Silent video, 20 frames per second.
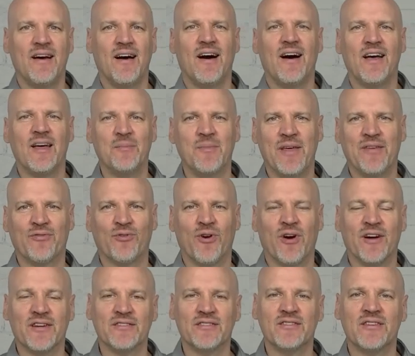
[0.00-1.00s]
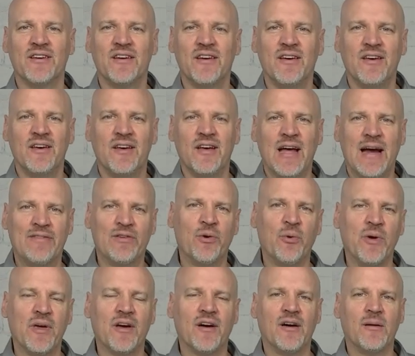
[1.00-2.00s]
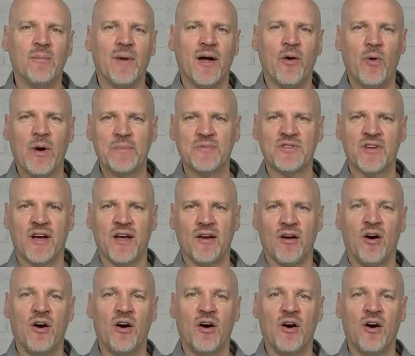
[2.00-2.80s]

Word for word: Hi, I'm Dave Cross. Every week on my website,